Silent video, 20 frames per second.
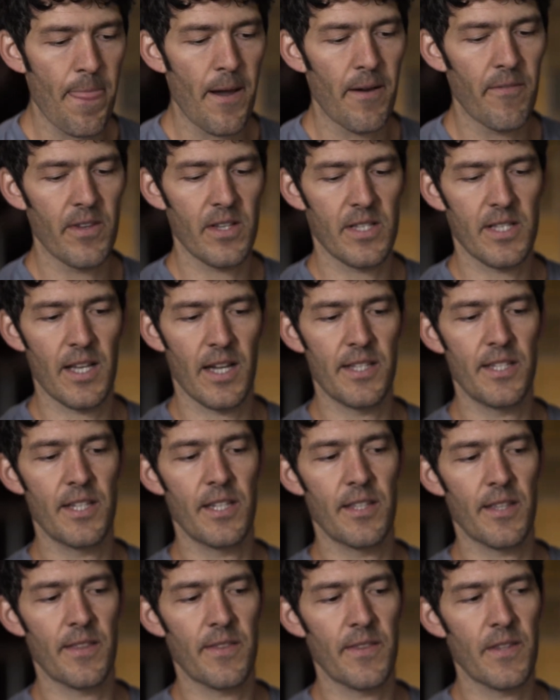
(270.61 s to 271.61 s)
of this
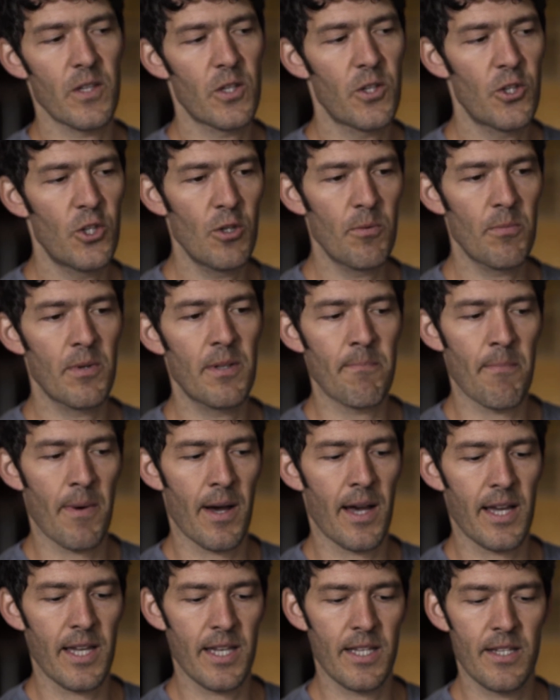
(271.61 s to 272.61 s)
idea that the human
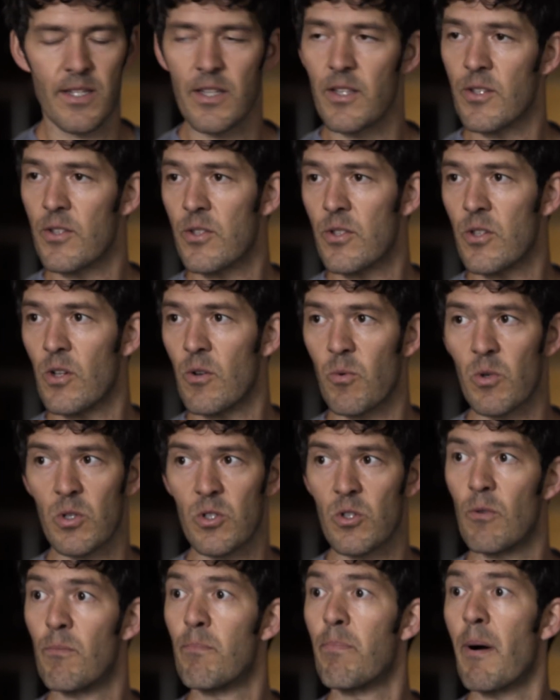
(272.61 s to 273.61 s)
mind is we're
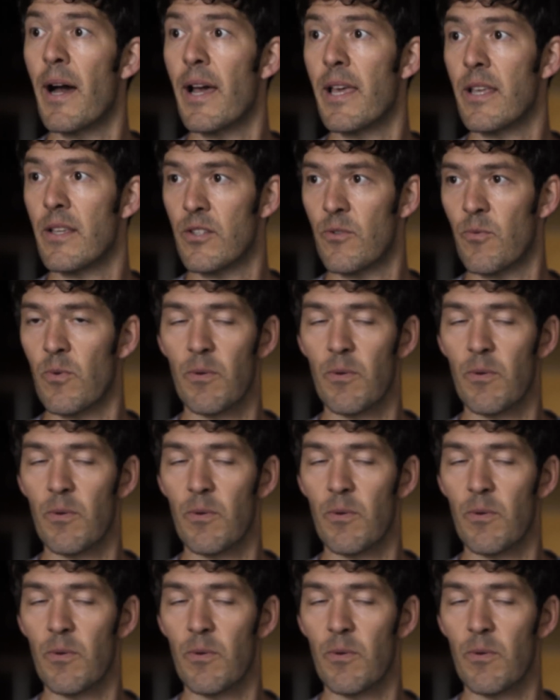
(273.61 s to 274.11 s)
so biased.